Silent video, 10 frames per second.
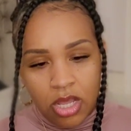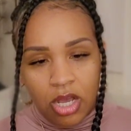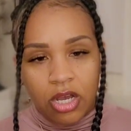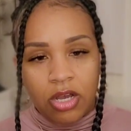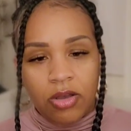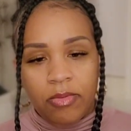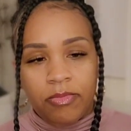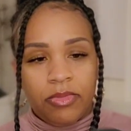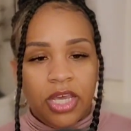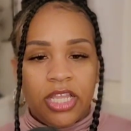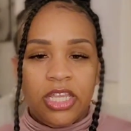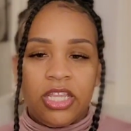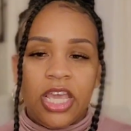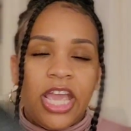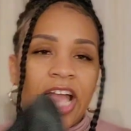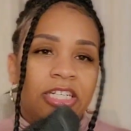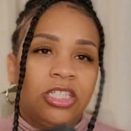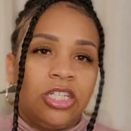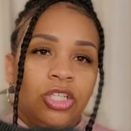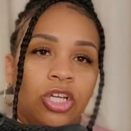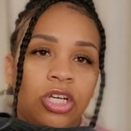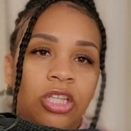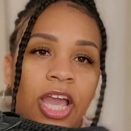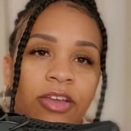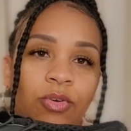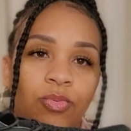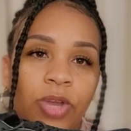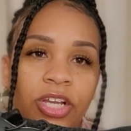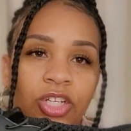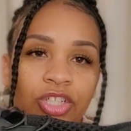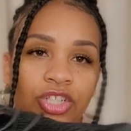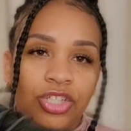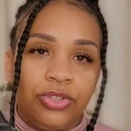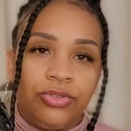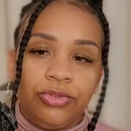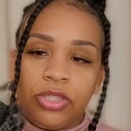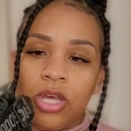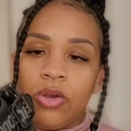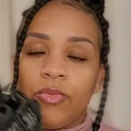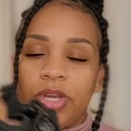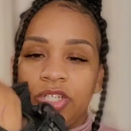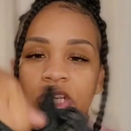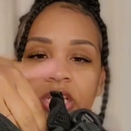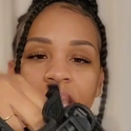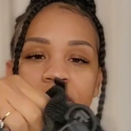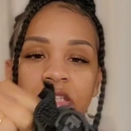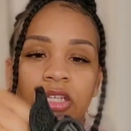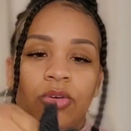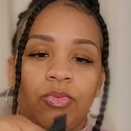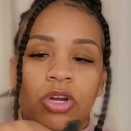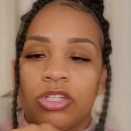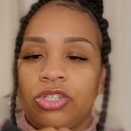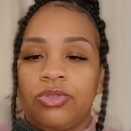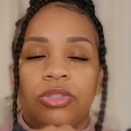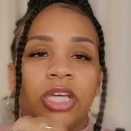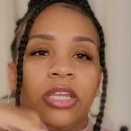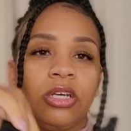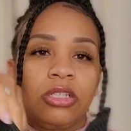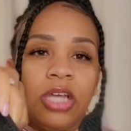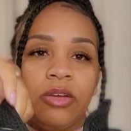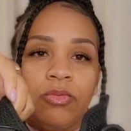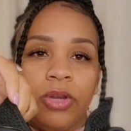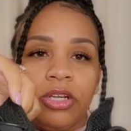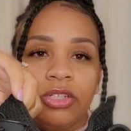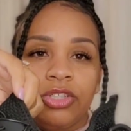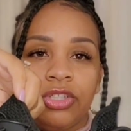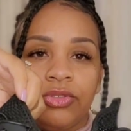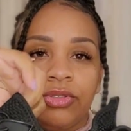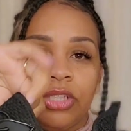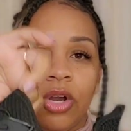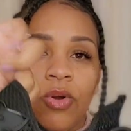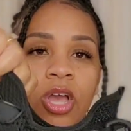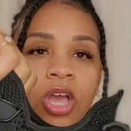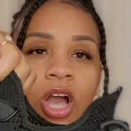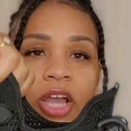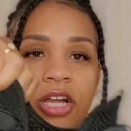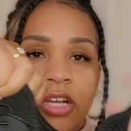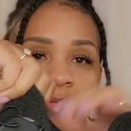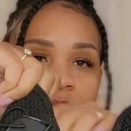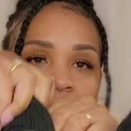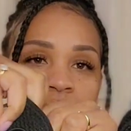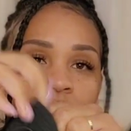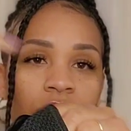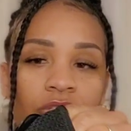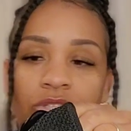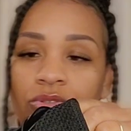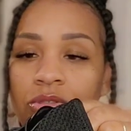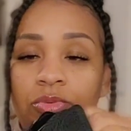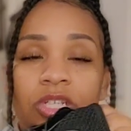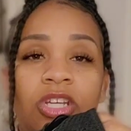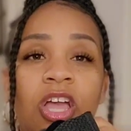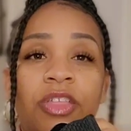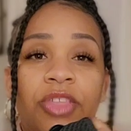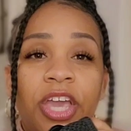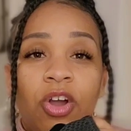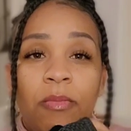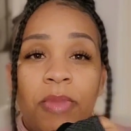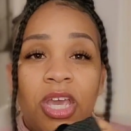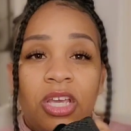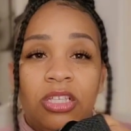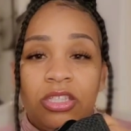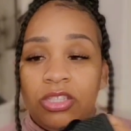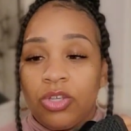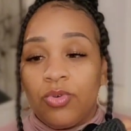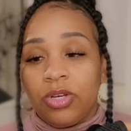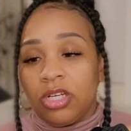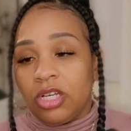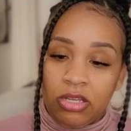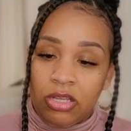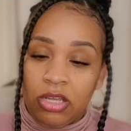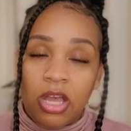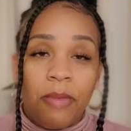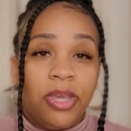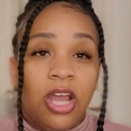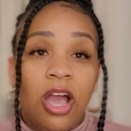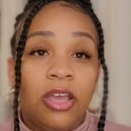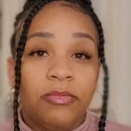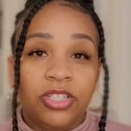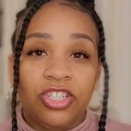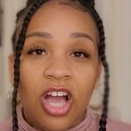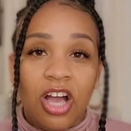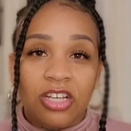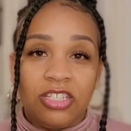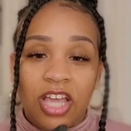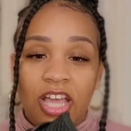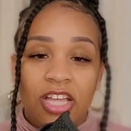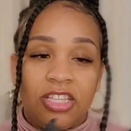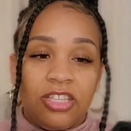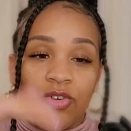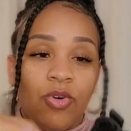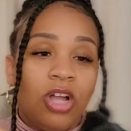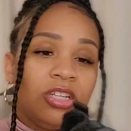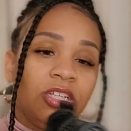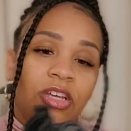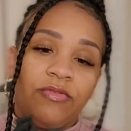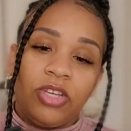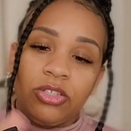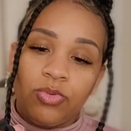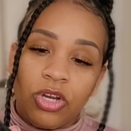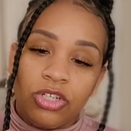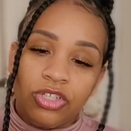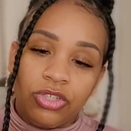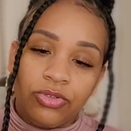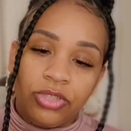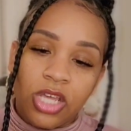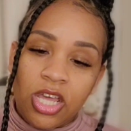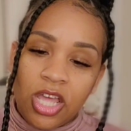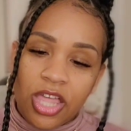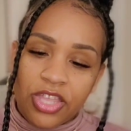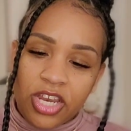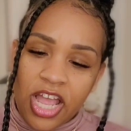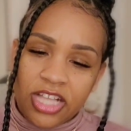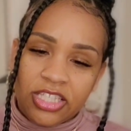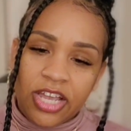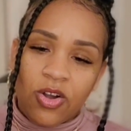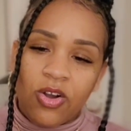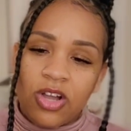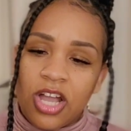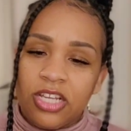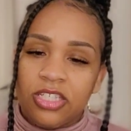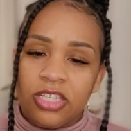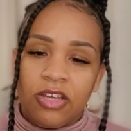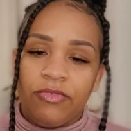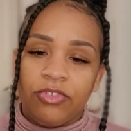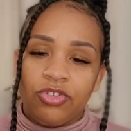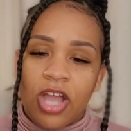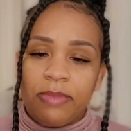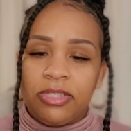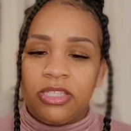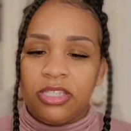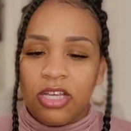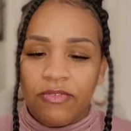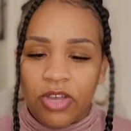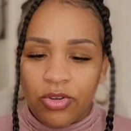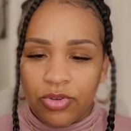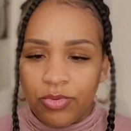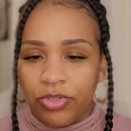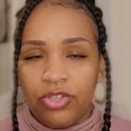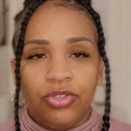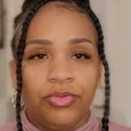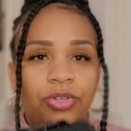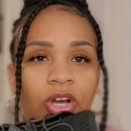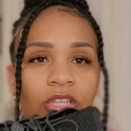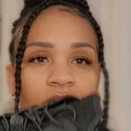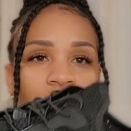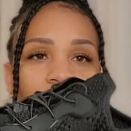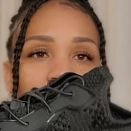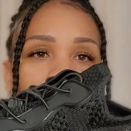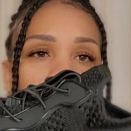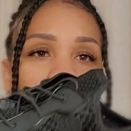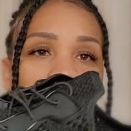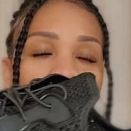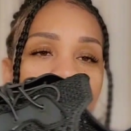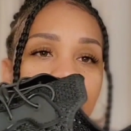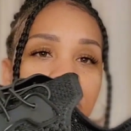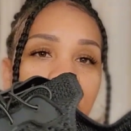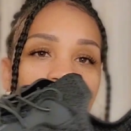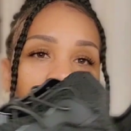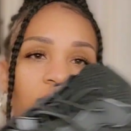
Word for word: Um, and then they actually look like regular shoes, which he likes the water shoes that looks like regular shoes. So I got him these water shoes, which they are made so good. I mean, I am shocked at the quality of these water shoes. And then it has like all kind of stuff, straps and stuff. I don't know what you do with all these straps, but yeah.